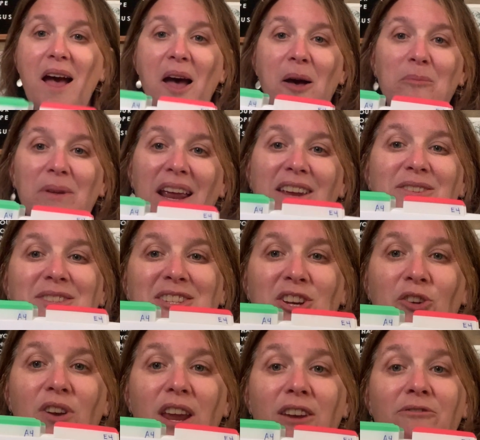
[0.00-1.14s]
But I use
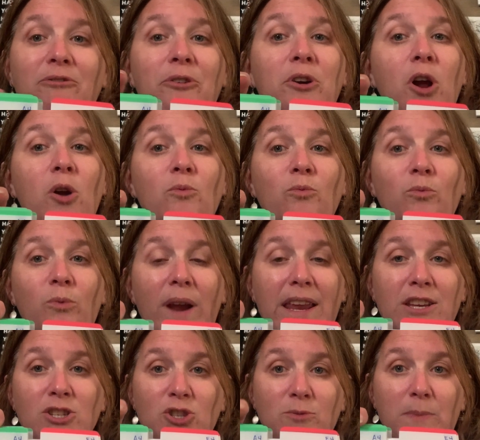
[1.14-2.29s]
green for
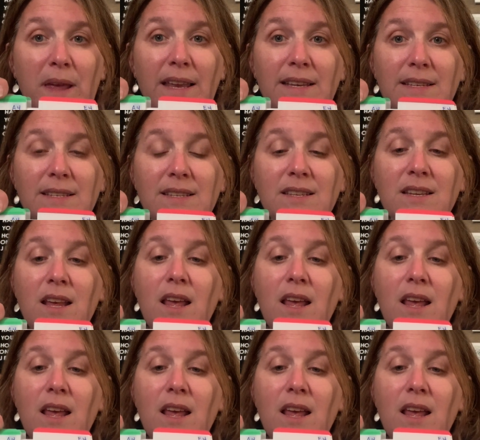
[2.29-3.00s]
arrangement.